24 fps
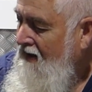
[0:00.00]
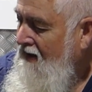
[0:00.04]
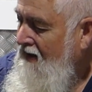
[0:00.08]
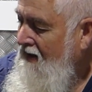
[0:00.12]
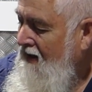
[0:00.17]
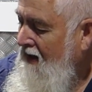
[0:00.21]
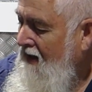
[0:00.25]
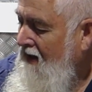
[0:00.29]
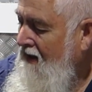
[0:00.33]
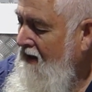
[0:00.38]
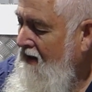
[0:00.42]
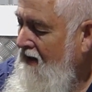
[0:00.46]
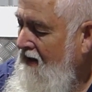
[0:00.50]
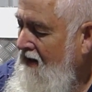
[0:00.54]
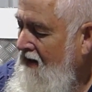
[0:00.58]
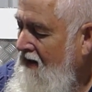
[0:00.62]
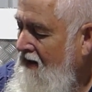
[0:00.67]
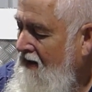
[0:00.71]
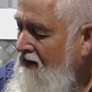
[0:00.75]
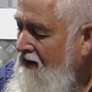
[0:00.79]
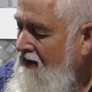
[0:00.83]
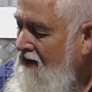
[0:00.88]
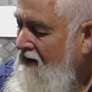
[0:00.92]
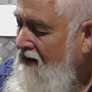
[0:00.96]
And
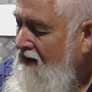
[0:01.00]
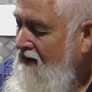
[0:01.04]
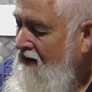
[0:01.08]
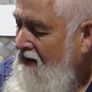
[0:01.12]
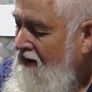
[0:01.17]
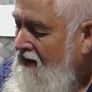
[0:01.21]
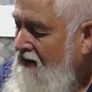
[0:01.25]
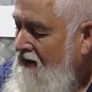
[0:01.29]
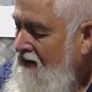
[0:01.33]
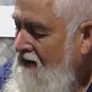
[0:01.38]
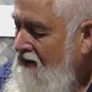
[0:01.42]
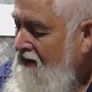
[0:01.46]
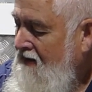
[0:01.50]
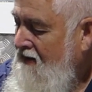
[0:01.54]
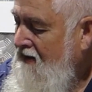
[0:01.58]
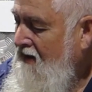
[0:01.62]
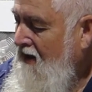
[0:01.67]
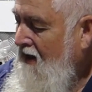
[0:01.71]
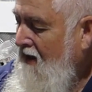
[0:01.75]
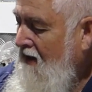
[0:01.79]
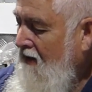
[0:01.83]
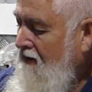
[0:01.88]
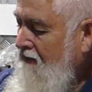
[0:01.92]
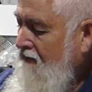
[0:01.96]

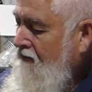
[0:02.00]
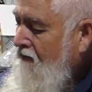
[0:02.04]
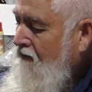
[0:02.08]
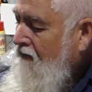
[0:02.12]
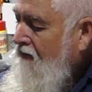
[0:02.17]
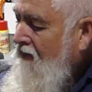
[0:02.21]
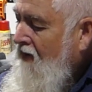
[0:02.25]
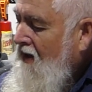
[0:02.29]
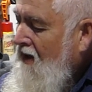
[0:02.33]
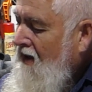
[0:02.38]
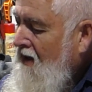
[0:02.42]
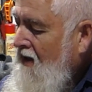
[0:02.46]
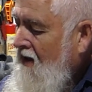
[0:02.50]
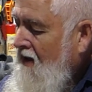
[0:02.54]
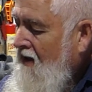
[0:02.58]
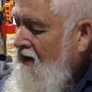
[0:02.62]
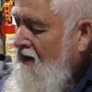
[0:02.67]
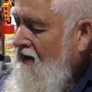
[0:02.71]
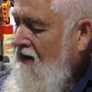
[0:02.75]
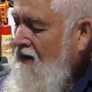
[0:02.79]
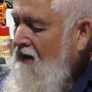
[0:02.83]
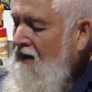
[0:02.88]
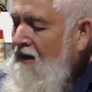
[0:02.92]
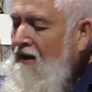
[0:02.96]
so
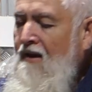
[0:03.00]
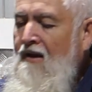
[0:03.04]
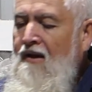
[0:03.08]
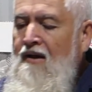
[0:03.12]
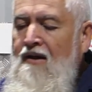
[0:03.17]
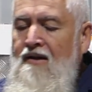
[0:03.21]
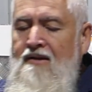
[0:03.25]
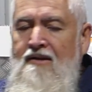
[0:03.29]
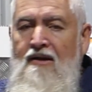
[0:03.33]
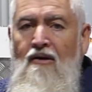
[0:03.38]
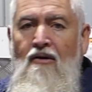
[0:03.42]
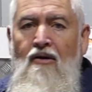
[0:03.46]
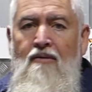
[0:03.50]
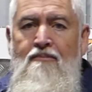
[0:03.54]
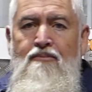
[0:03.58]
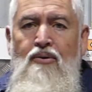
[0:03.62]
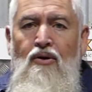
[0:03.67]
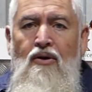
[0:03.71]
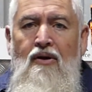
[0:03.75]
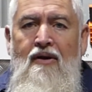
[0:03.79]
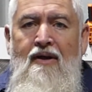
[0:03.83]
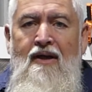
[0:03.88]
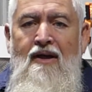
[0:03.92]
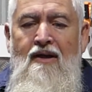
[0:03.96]
I'd
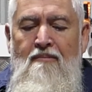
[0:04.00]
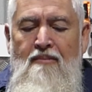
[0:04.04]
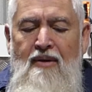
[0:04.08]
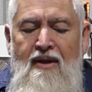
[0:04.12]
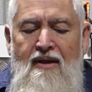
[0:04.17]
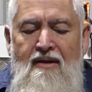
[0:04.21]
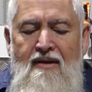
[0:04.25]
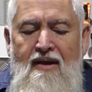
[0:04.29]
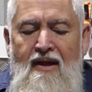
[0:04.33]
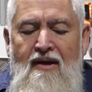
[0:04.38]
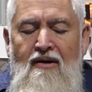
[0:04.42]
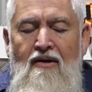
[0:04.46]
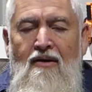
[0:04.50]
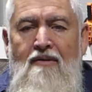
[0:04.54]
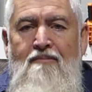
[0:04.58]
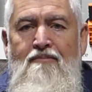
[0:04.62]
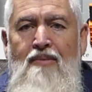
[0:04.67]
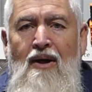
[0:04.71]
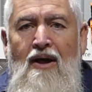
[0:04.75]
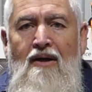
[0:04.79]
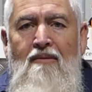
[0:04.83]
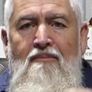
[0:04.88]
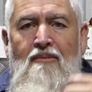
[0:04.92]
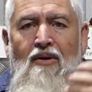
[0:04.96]
put it in a bit, then I'd
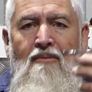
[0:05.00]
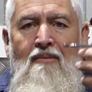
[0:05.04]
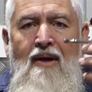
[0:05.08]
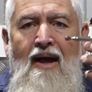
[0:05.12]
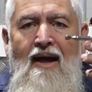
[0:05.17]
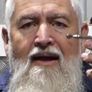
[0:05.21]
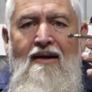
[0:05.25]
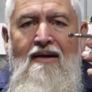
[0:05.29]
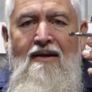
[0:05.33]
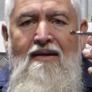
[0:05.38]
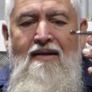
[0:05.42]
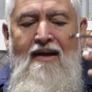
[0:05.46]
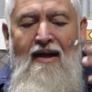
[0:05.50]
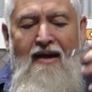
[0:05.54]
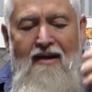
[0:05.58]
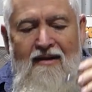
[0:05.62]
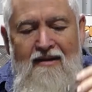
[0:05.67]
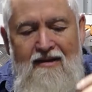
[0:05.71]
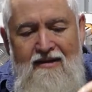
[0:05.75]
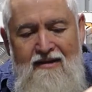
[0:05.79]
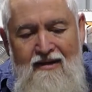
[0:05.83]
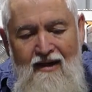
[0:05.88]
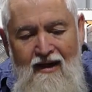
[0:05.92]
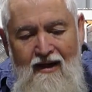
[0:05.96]
poke my magnet
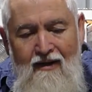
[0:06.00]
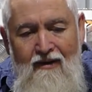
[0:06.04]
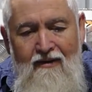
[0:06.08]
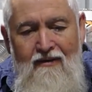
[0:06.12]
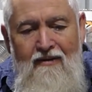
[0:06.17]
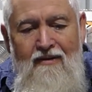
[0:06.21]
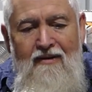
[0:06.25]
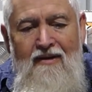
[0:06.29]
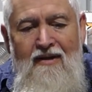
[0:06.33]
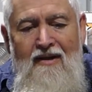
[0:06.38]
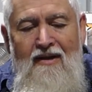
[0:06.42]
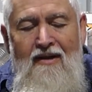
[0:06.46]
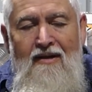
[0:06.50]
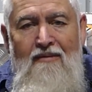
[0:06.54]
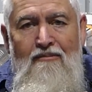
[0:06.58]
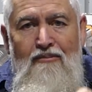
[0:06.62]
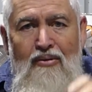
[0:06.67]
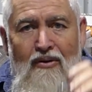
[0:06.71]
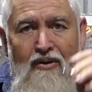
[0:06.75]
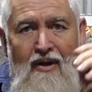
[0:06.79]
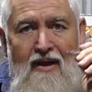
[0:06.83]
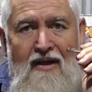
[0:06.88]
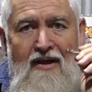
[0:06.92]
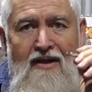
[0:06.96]
down the hole,
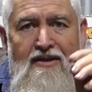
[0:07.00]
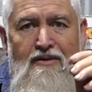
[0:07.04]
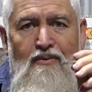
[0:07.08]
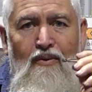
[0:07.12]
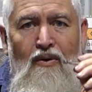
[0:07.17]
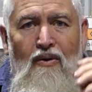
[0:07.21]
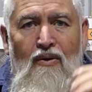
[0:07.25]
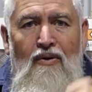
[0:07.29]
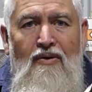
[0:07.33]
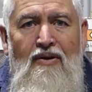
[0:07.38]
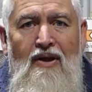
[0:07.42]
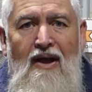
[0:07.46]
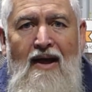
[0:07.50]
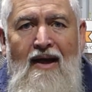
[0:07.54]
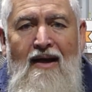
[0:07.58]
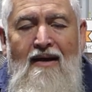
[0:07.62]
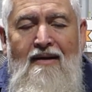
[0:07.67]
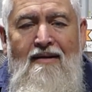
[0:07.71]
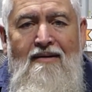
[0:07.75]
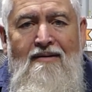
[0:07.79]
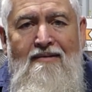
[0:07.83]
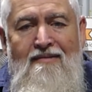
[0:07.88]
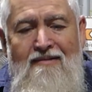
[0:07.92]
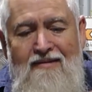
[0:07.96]
pull any swarth
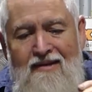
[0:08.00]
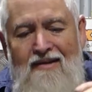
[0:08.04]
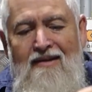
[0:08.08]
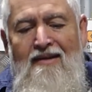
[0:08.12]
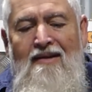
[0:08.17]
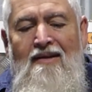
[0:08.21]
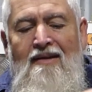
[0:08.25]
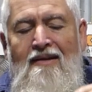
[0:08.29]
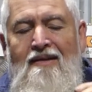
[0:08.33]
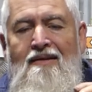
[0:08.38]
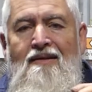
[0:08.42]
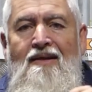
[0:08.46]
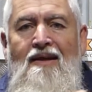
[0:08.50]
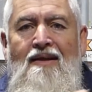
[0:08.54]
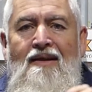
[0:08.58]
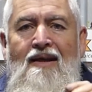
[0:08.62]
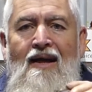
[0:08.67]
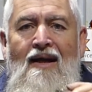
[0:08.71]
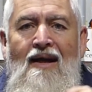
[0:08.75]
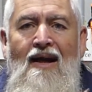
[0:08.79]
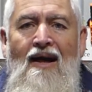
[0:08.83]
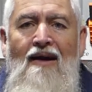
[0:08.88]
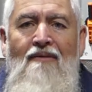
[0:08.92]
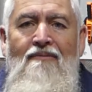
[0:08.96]
out, and did
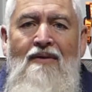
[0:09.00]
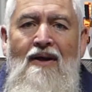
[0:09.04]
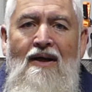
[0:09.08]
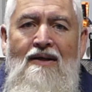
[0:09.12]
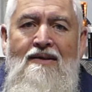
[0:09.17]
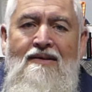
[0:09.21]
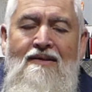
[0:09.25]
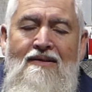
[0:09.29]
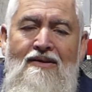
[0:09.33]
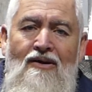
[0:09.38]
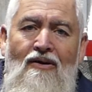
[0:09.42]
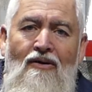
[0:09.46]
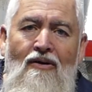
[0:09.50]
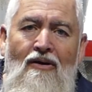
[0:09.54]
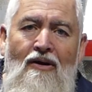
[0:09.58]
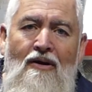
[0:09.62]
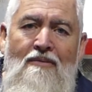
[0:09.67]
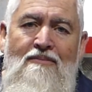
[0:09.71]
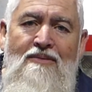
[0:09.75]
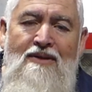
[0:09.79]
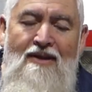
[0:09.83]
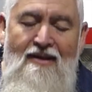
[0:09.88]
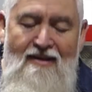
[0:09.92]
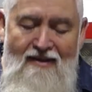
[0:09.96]
that 6
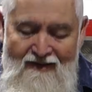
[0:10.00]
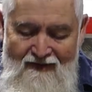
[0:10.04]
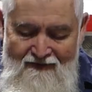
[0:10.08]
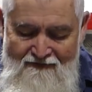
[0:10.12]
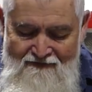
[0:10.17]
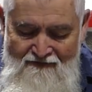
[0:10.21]
times. And